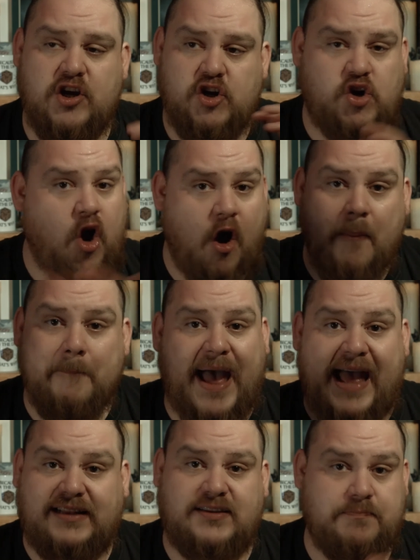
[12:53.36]

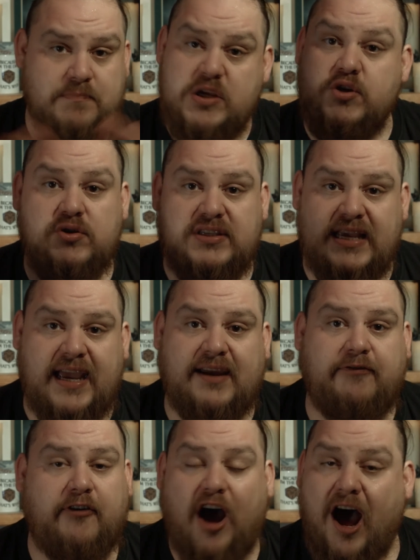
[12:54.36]
combat music
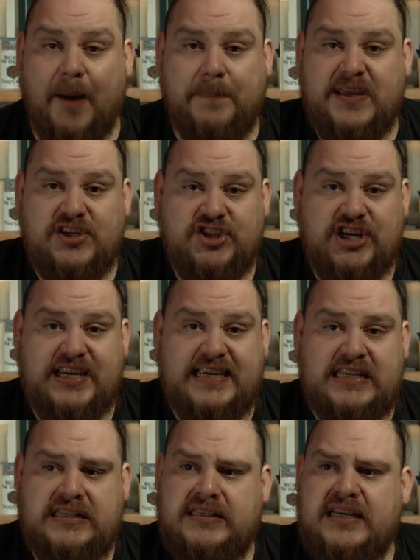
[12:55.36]
for
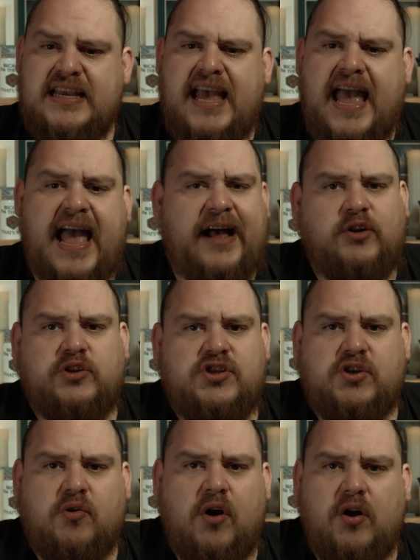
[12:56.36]
RPGs, Elder
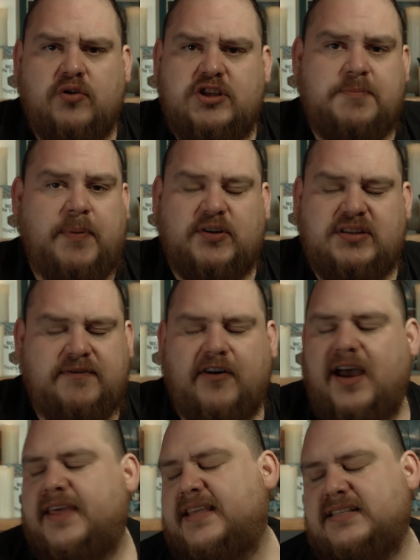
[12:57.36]
Scrolls,
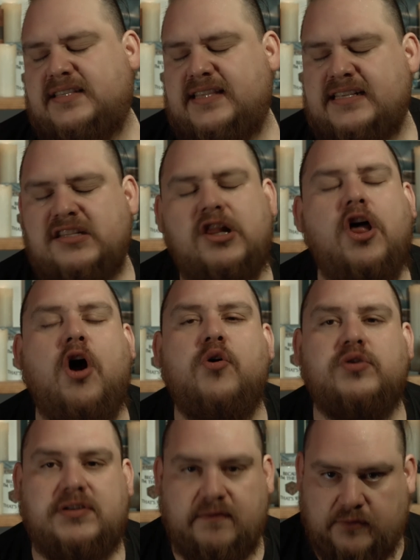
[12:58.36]
Spotify. There's
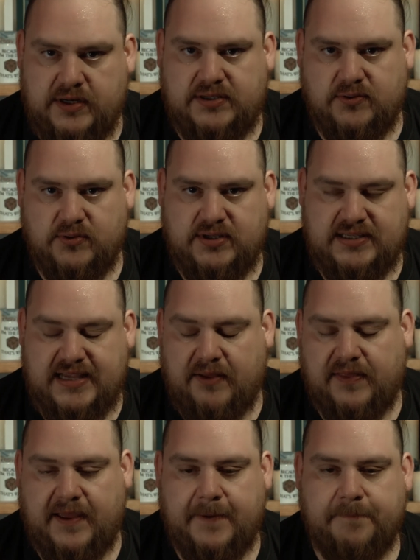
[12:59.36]
loads of resources out
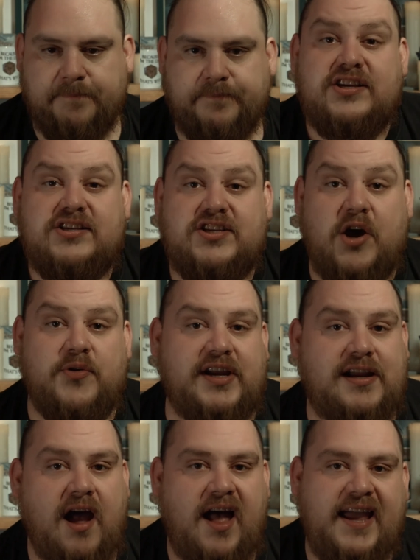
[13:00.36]
there. So the
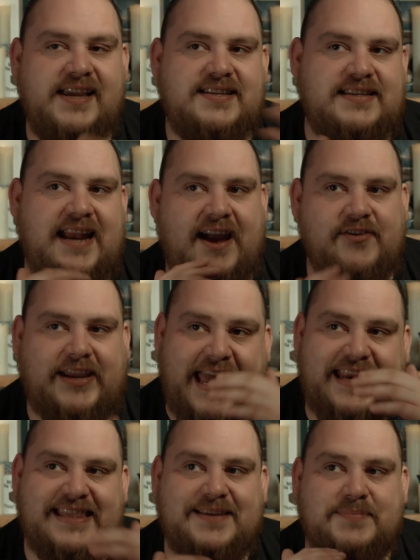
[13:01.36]
guys are now
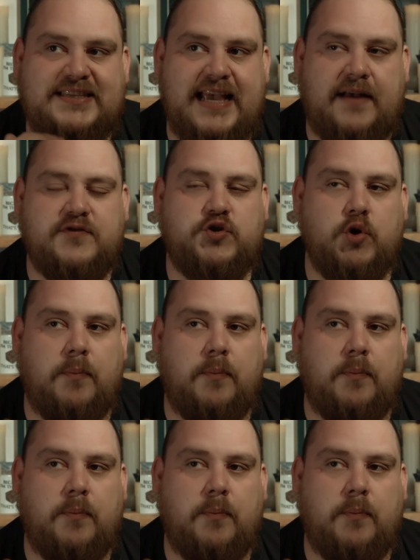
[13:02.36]
getting themselves to a